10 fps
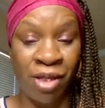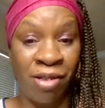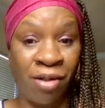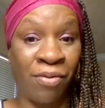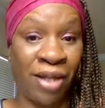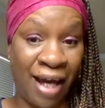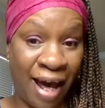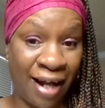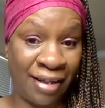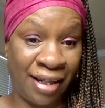So they
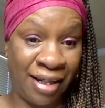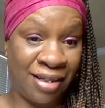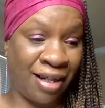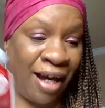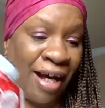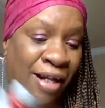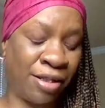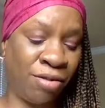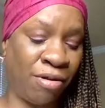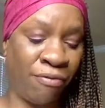have these. I got
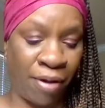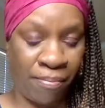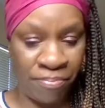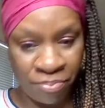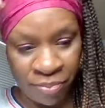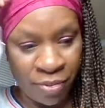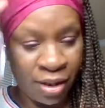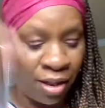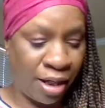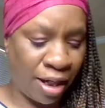two of them,
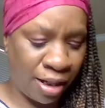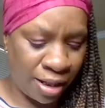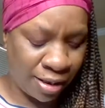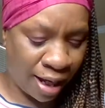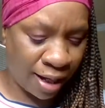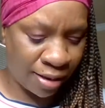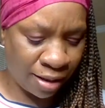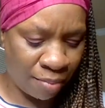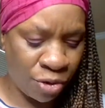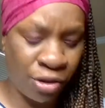and it says
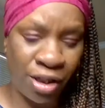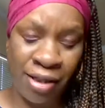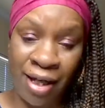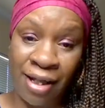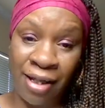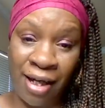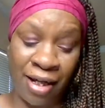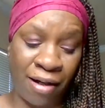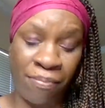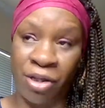you just
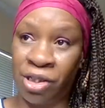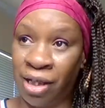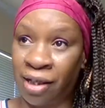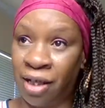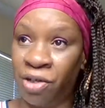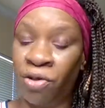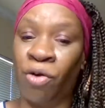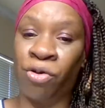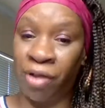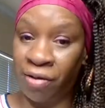heat up the chicken, you
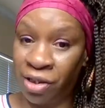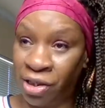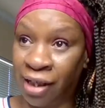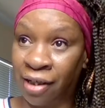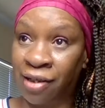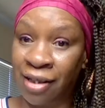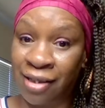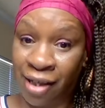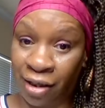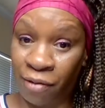know, grill the chicken in the
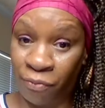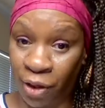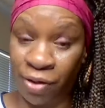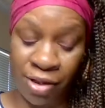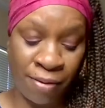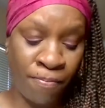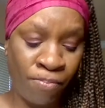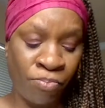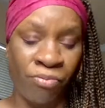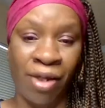skillet first,
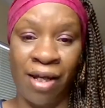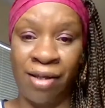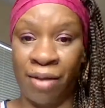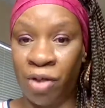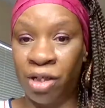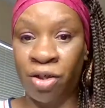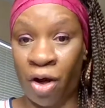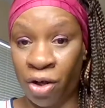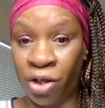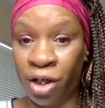and then when it's
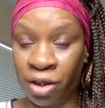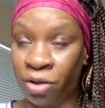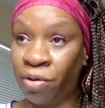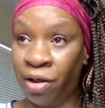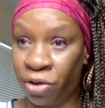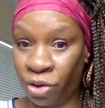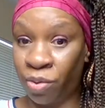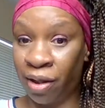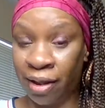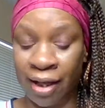all cooked
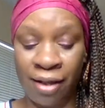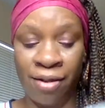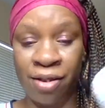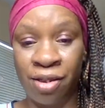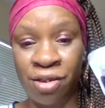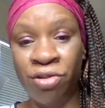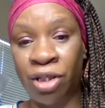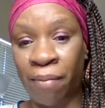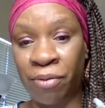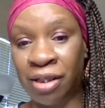thoroughly, you
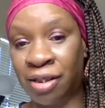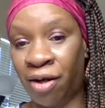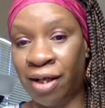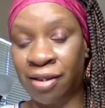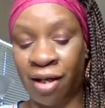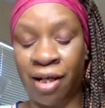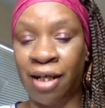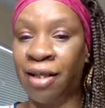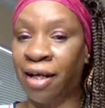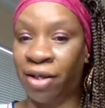dump this sauce on
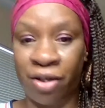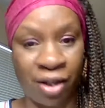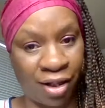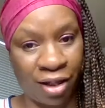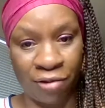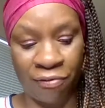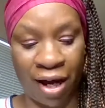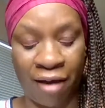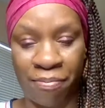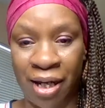it, let it cook another
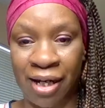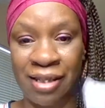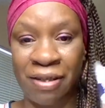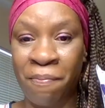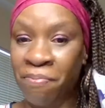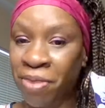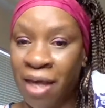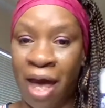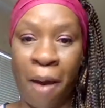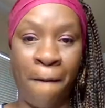5 minutes,
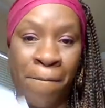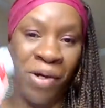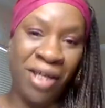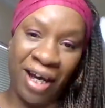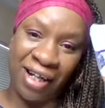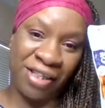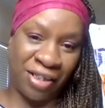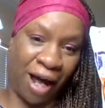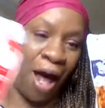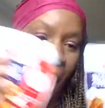and
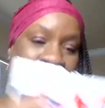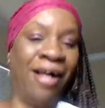booyakasha!